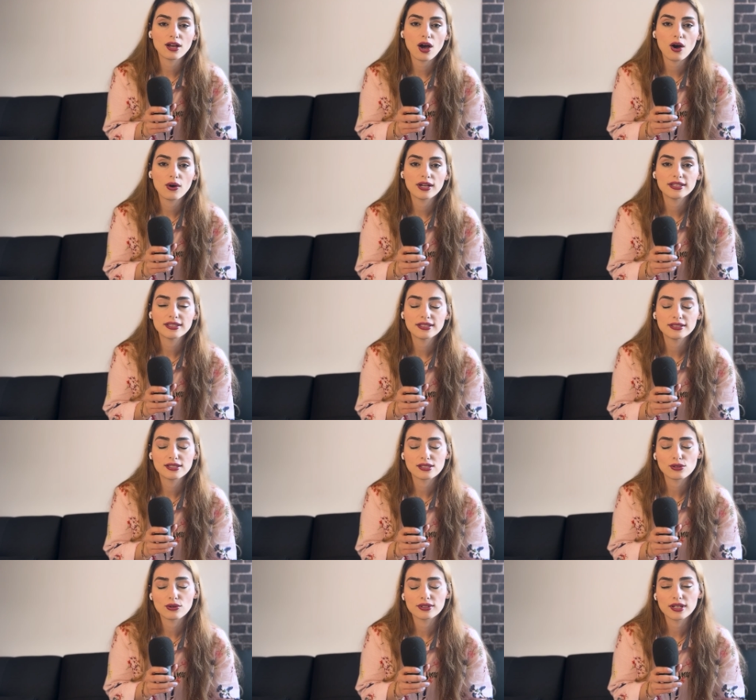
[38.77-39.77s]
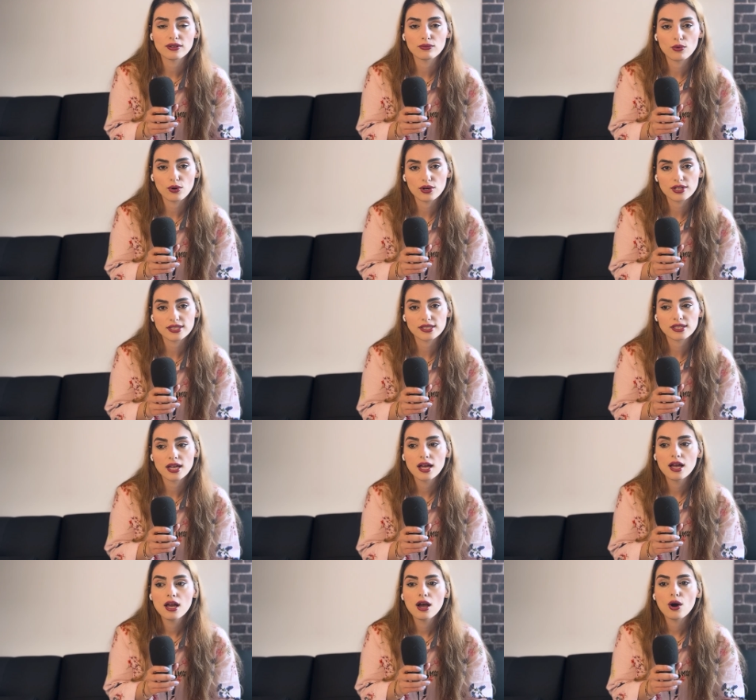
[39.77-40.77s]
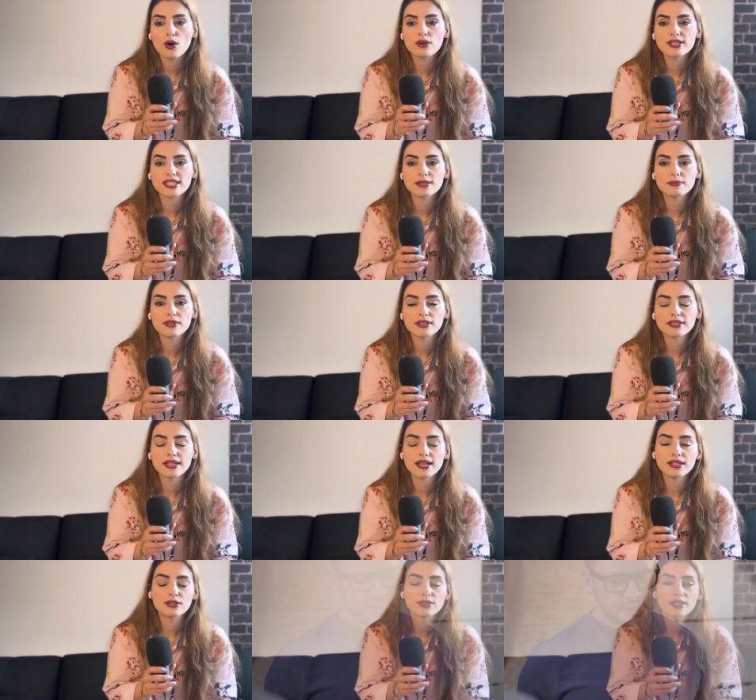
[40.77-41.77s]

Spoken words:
how eating disorder works, or simply tell you